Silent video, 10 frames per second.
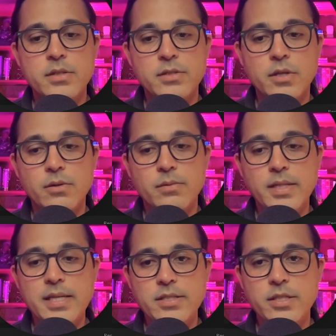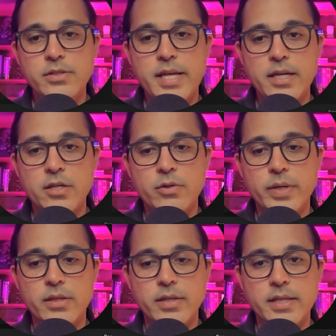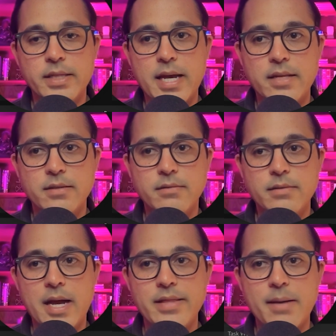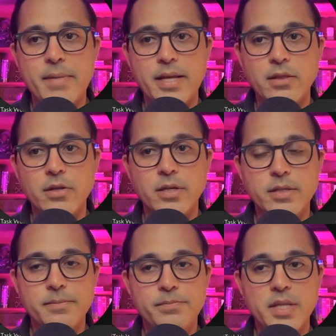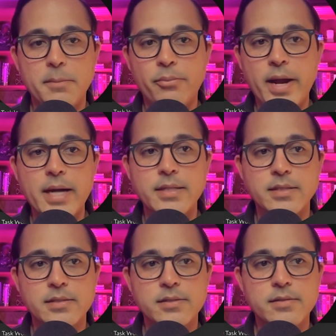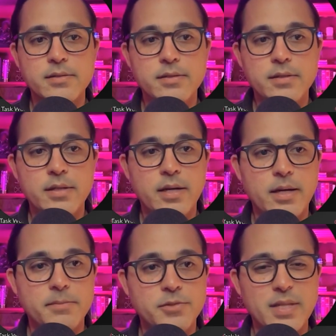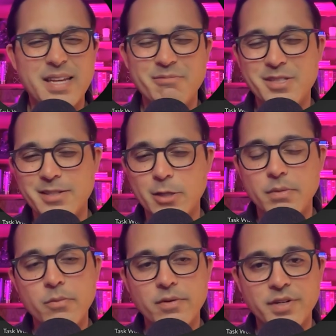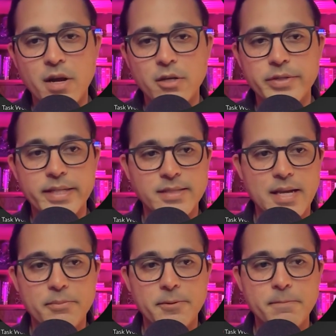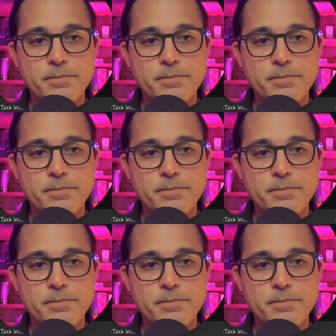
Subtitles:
So let's actually go take a quick look at that, how that might look in practice, so that it's a little bit more of a concrete example.